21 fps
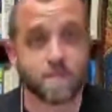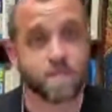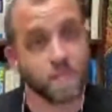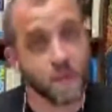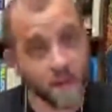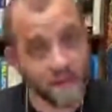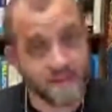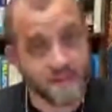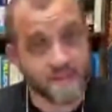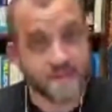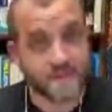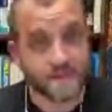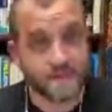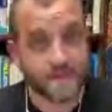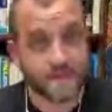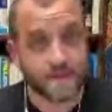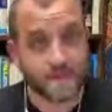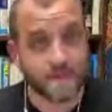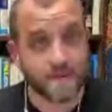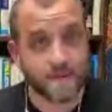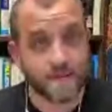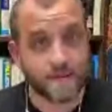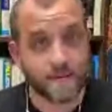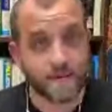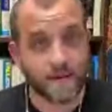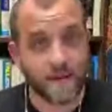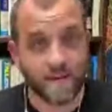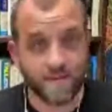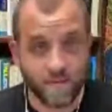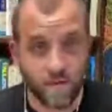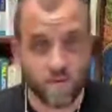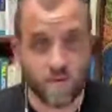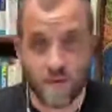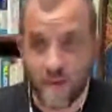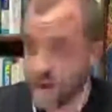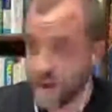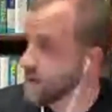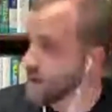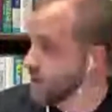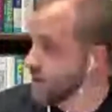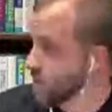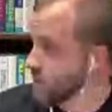But if there's not
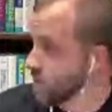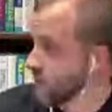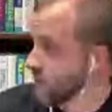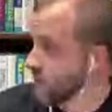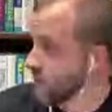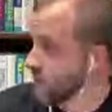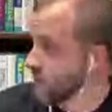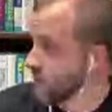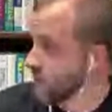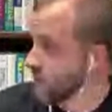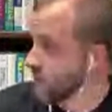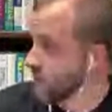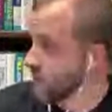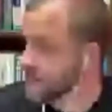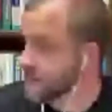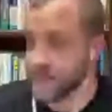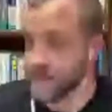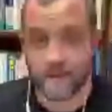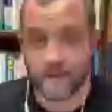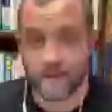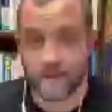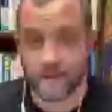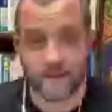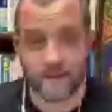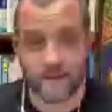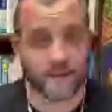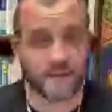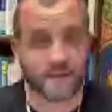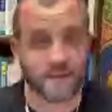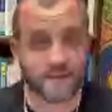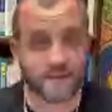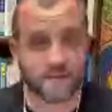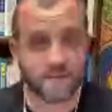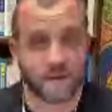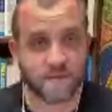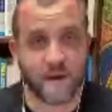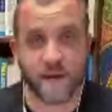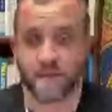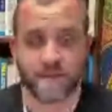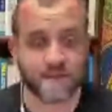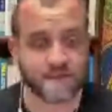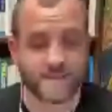another way, Father,
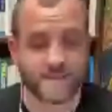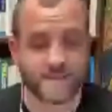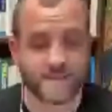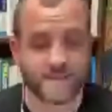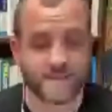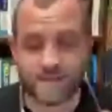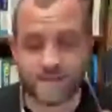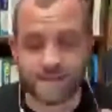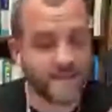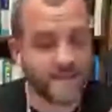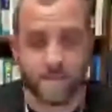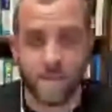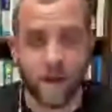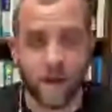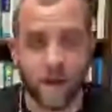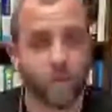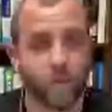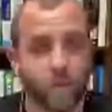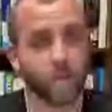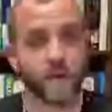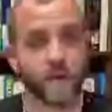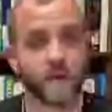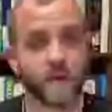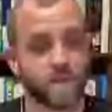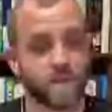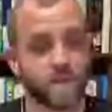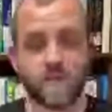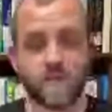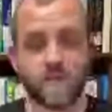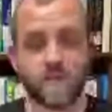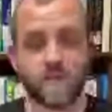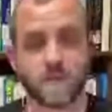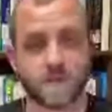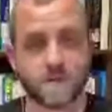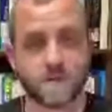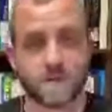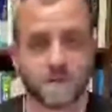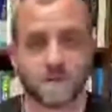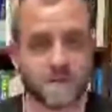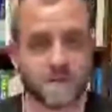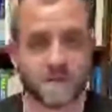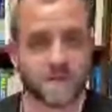it's not my will, but it's yours
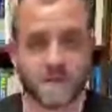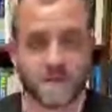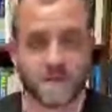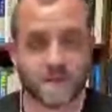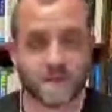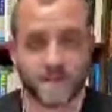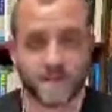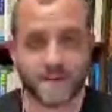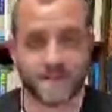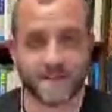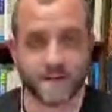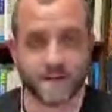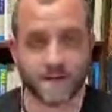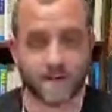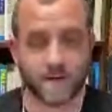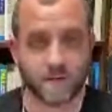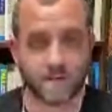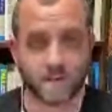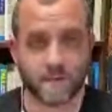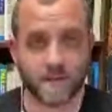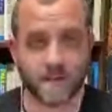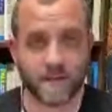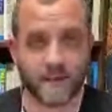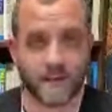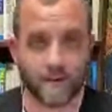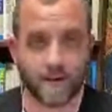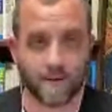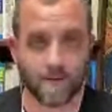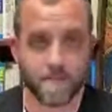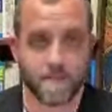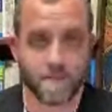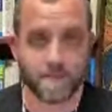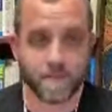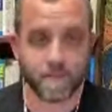that's going to be done ultimately here.